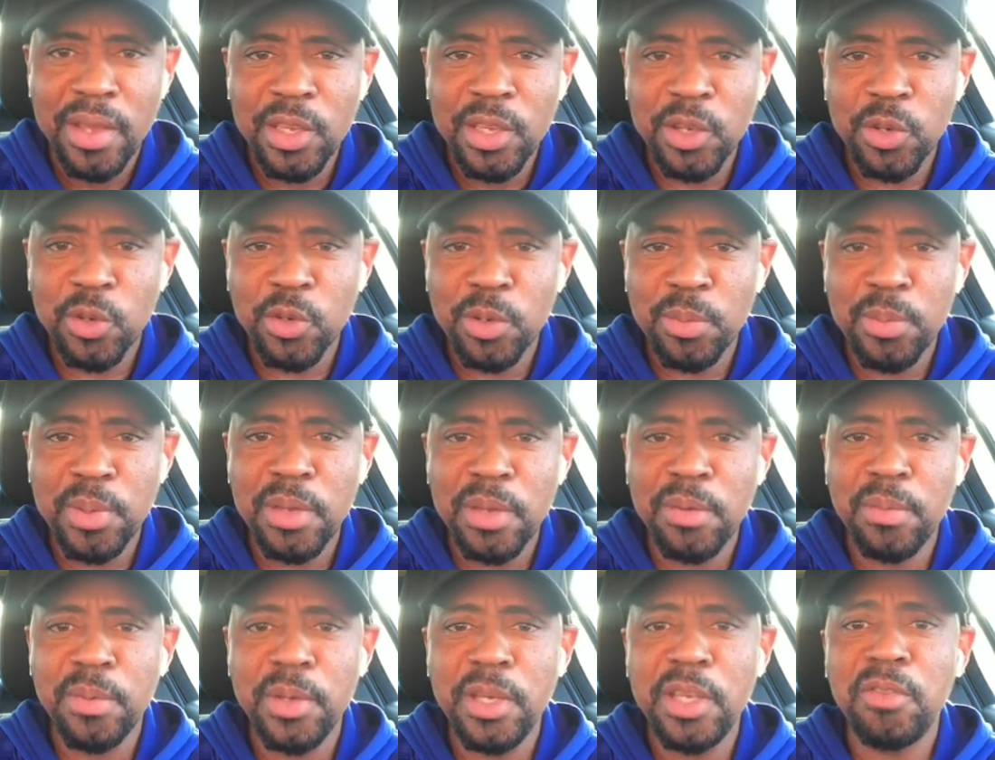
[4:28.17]
It could
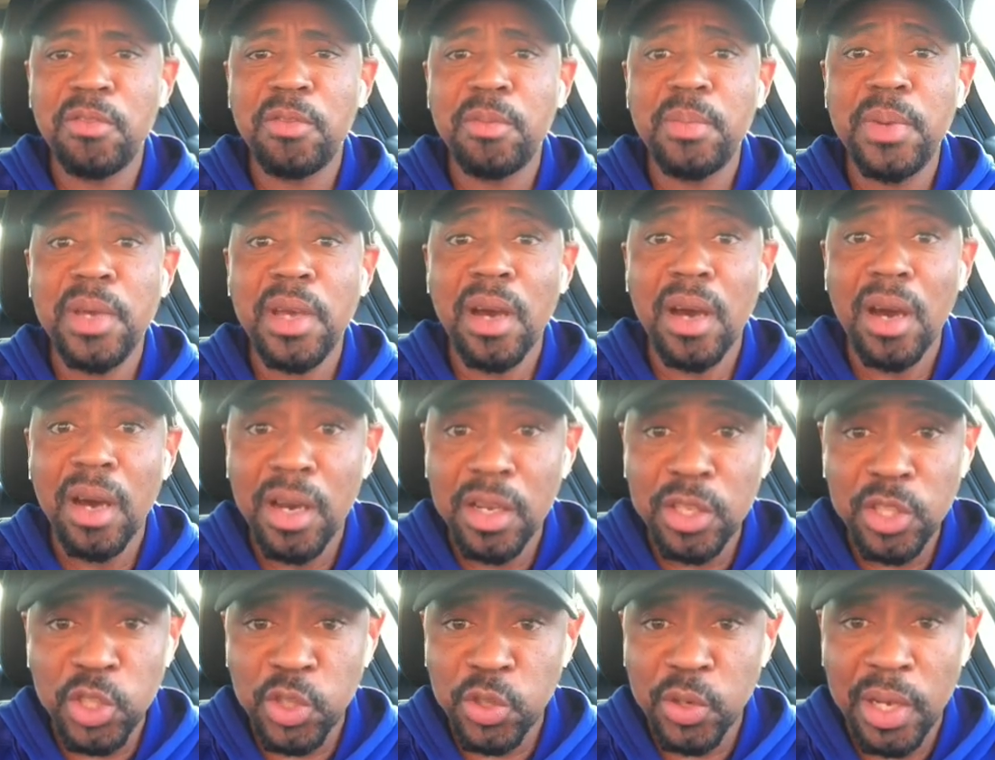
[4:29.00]
be even be
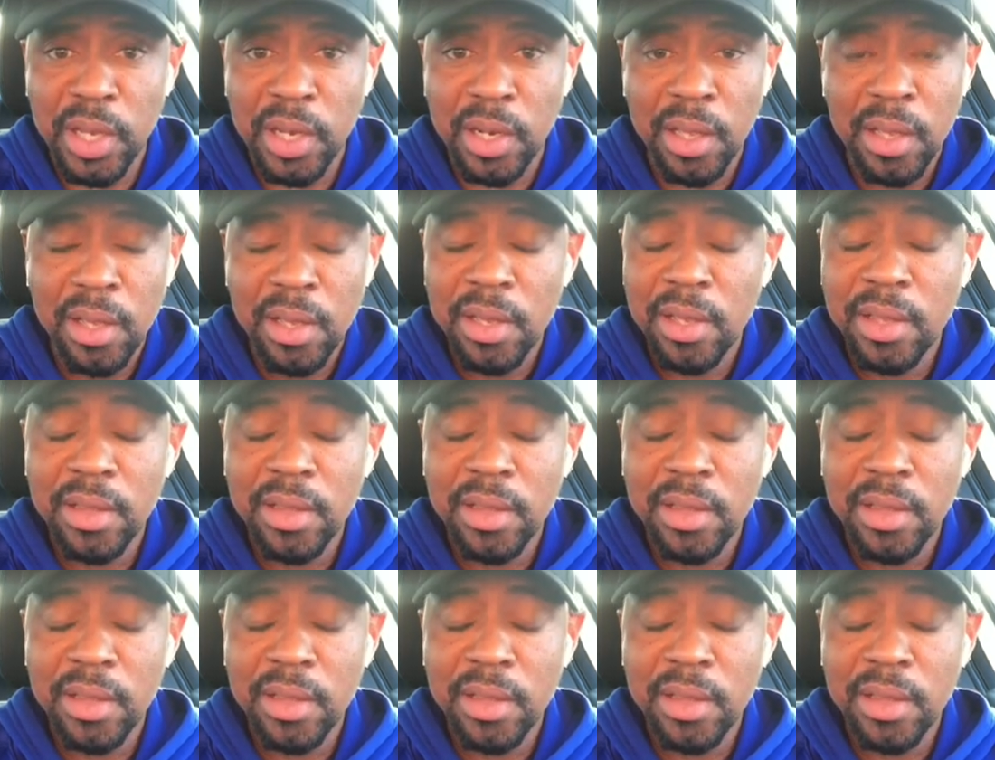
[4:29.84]
100.